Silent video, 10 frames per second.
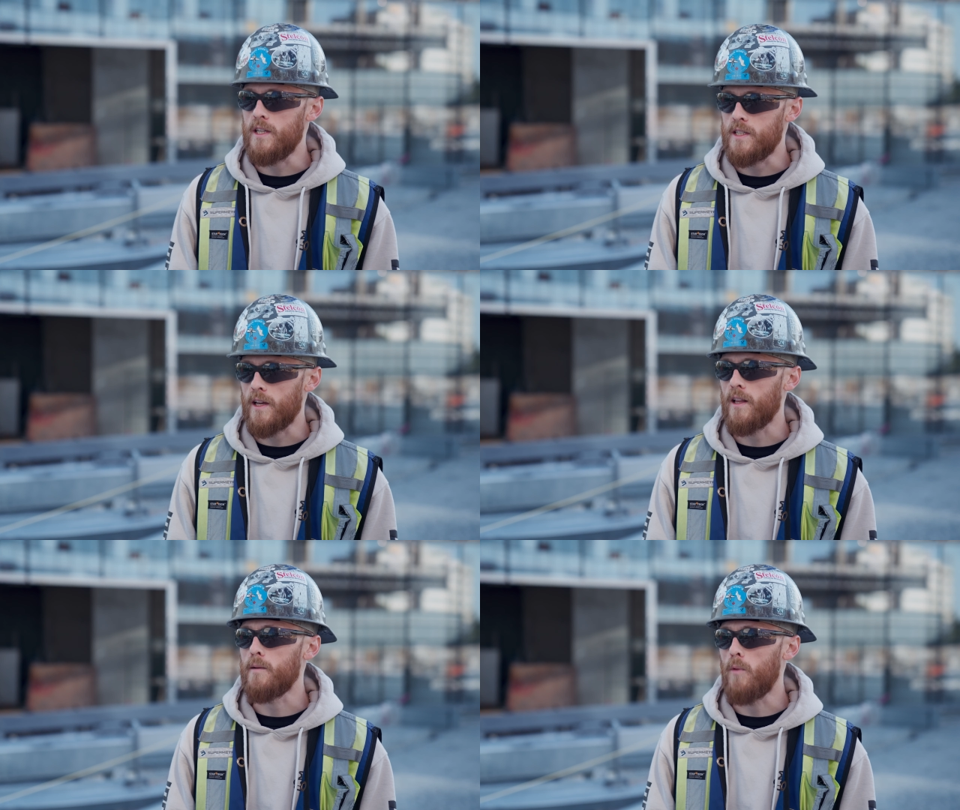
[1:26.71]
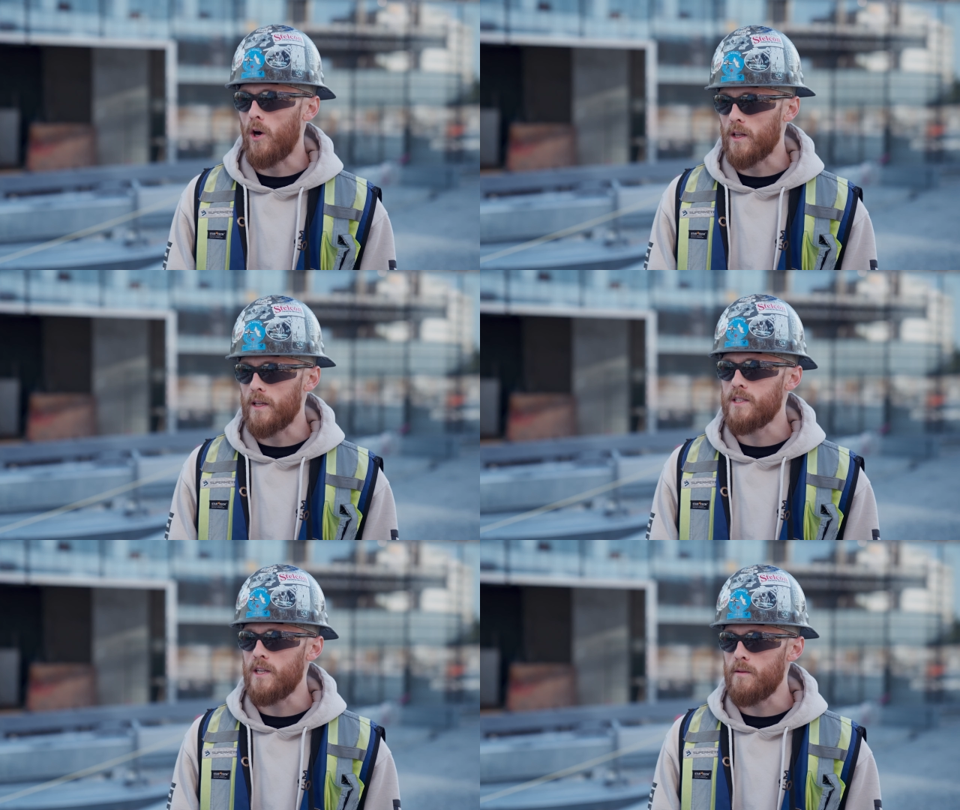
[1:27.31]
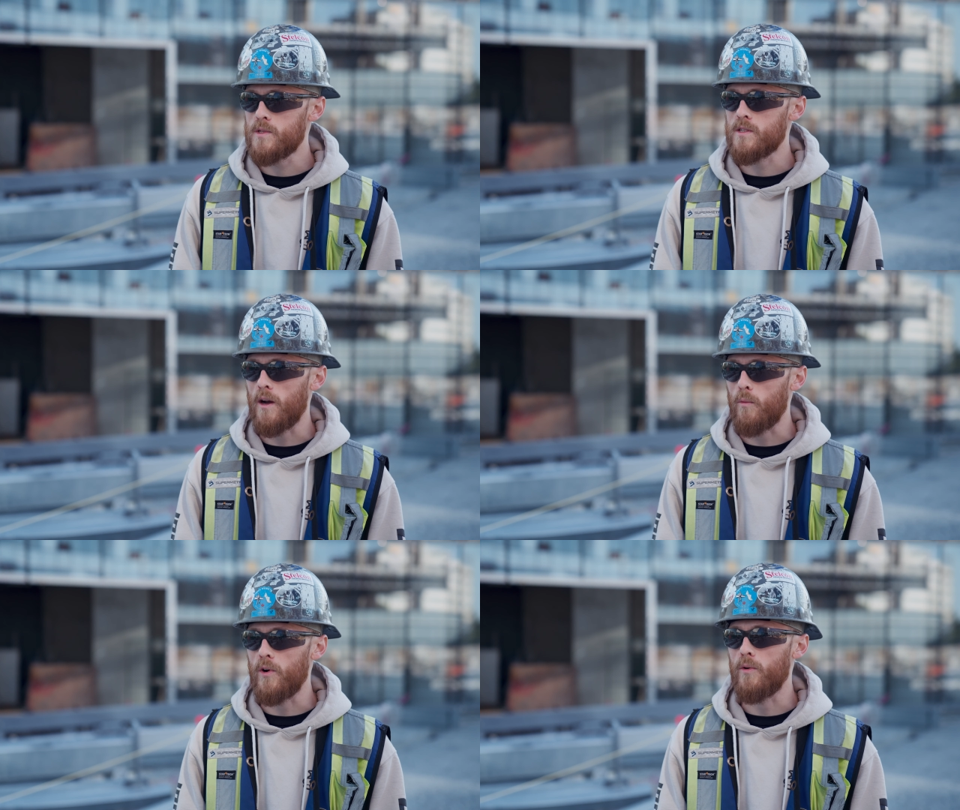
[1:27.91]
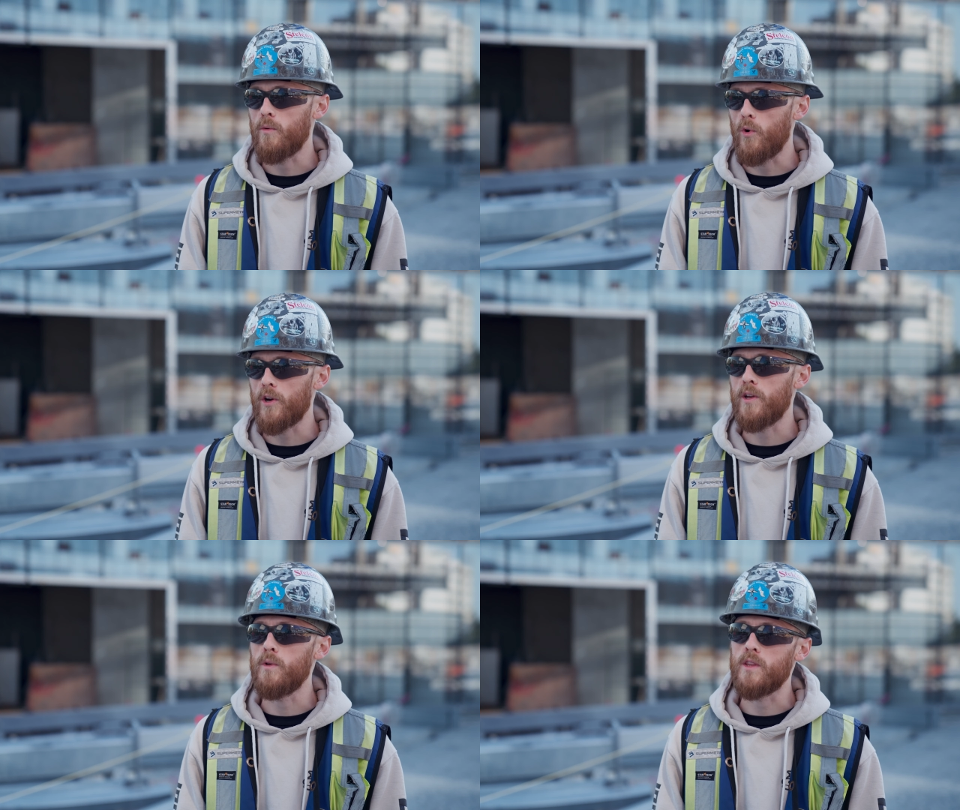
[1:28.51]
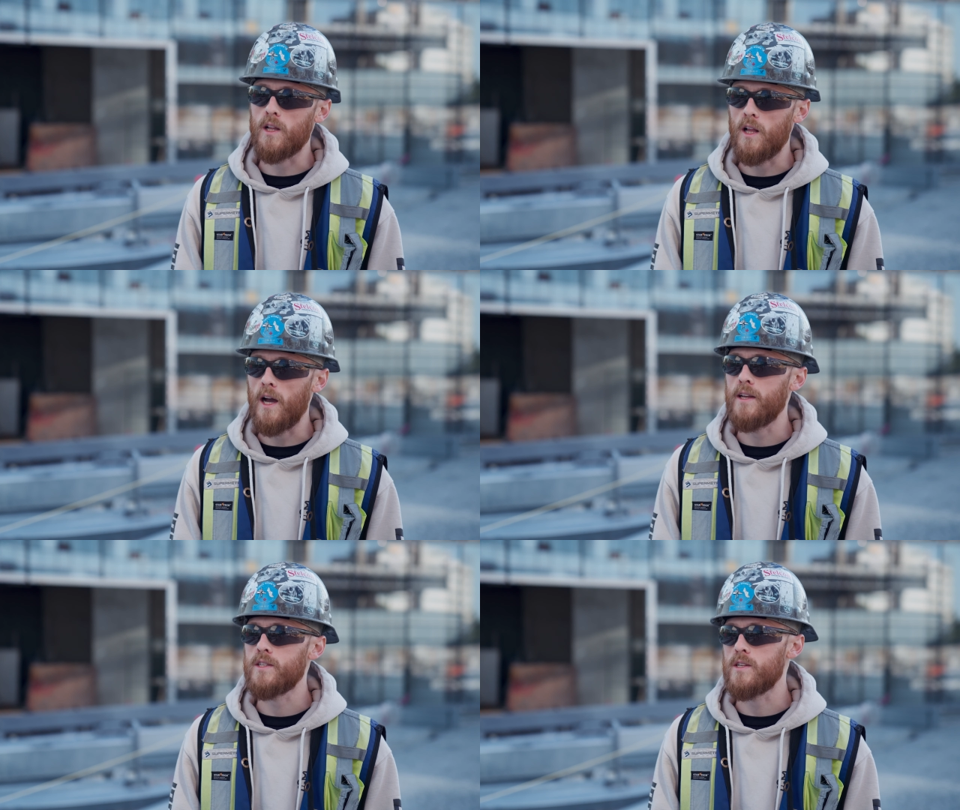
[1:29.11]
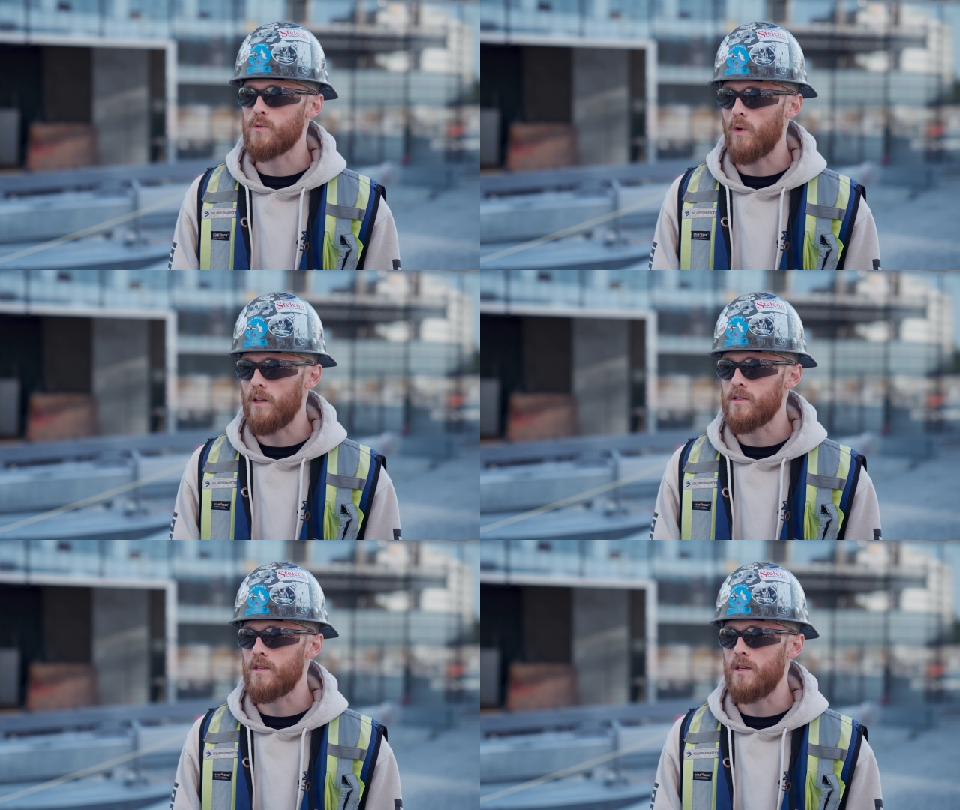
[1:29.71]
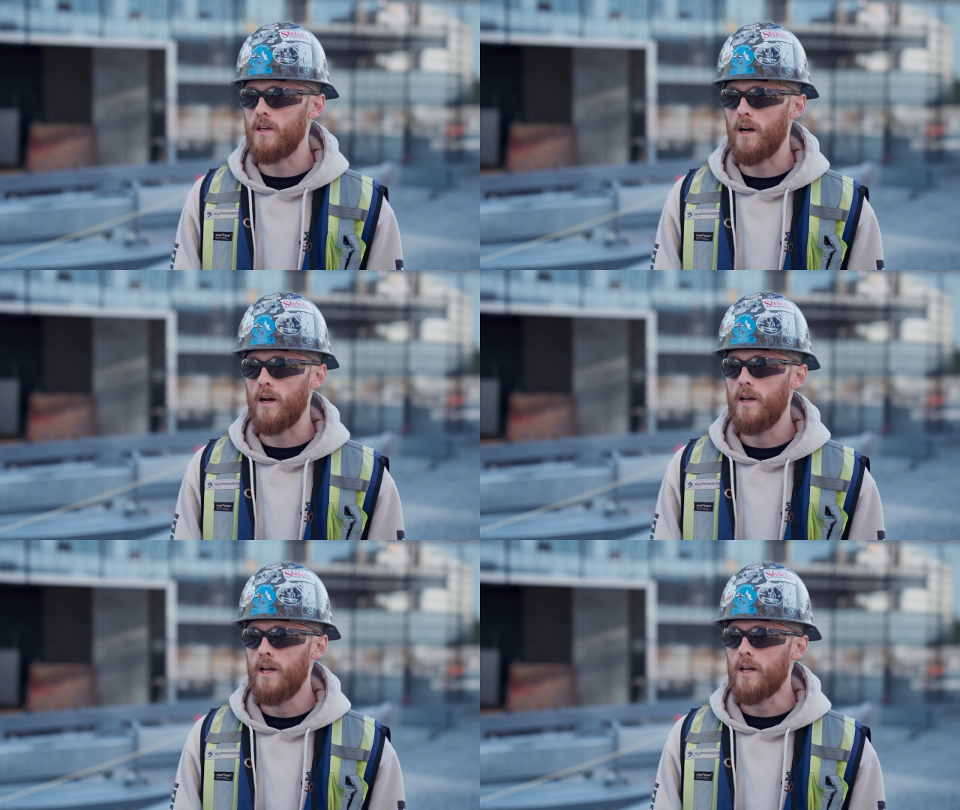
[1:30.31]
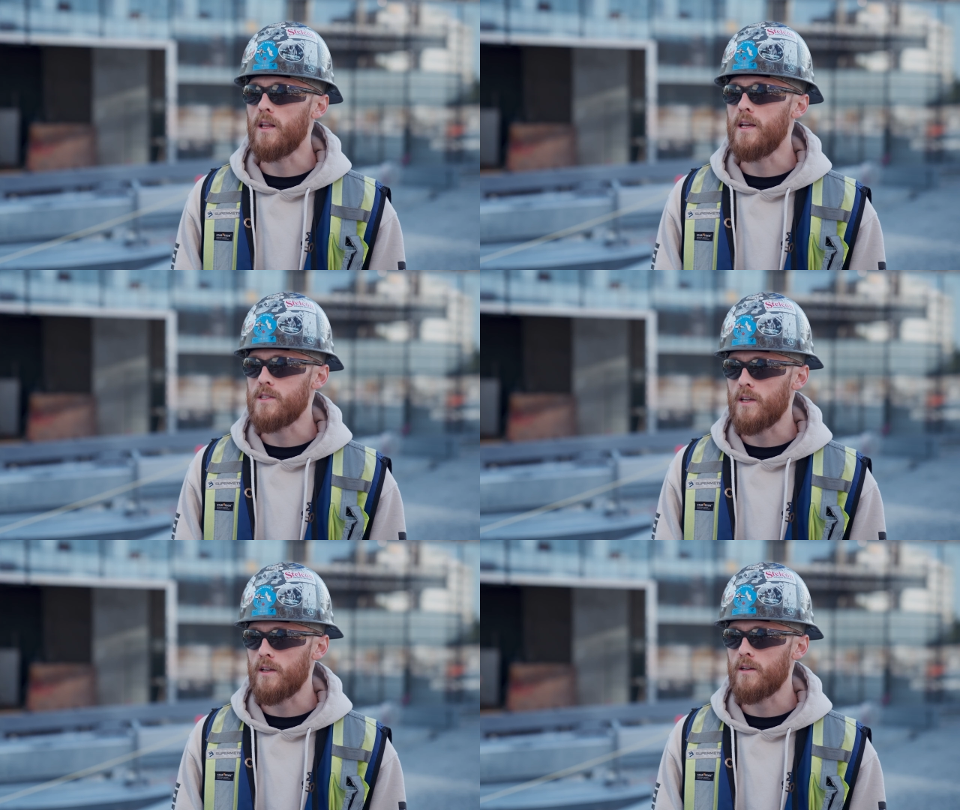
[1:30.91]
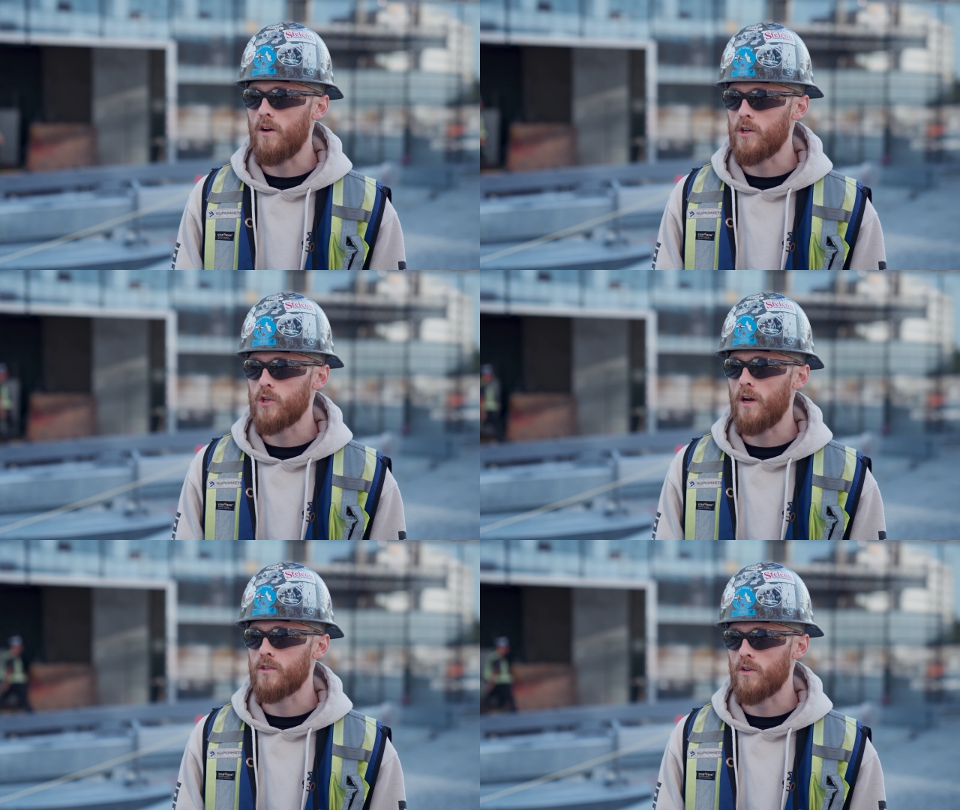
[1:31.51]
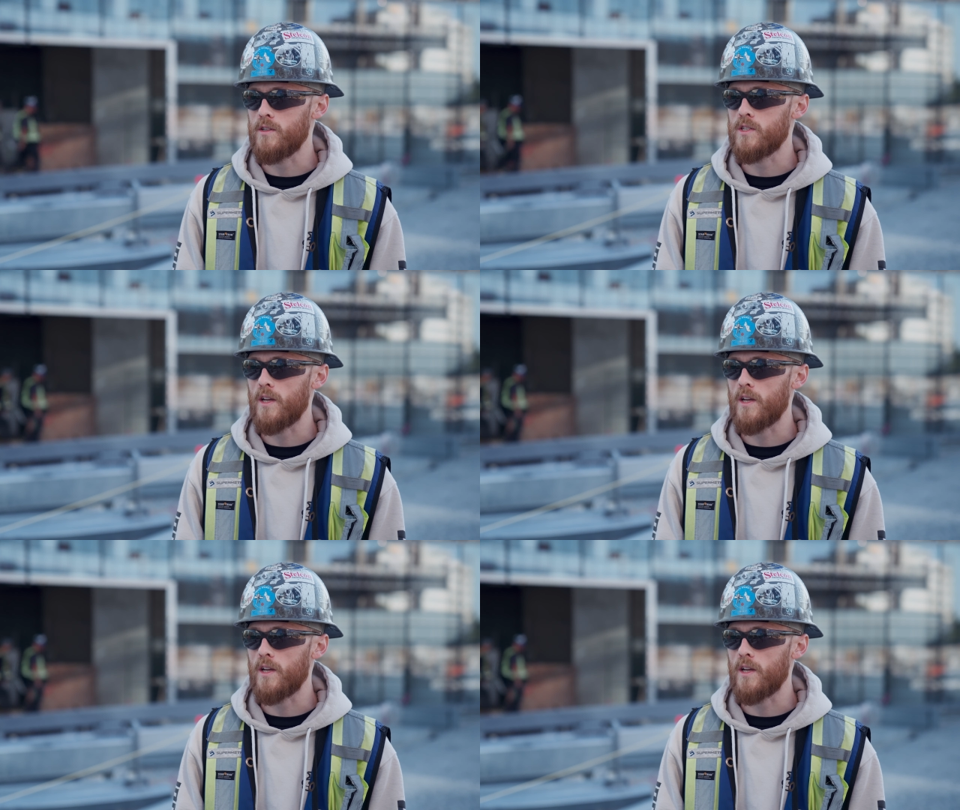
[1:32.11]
detailing, modeling teams that were working with the client as well as the glazing contractor on